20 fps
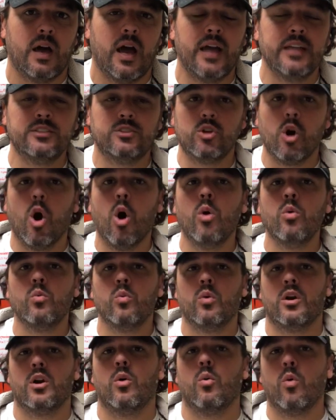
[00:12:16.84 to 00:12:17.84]
I don't
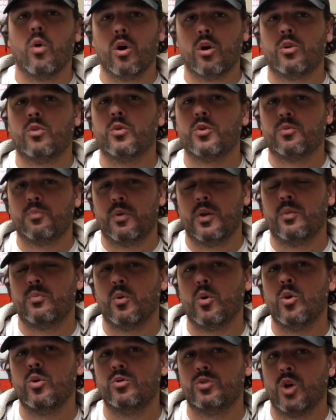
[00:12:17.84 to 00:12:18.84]
want to work with
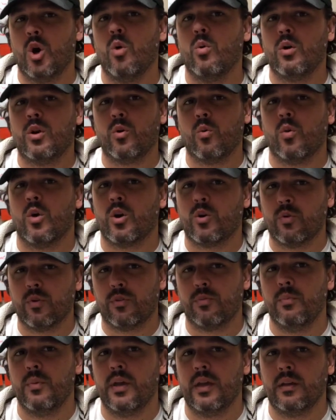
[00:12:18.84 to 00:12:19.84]
people who don't want to work
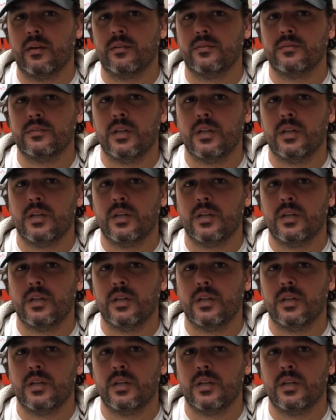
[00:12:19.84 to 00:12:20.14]
with me.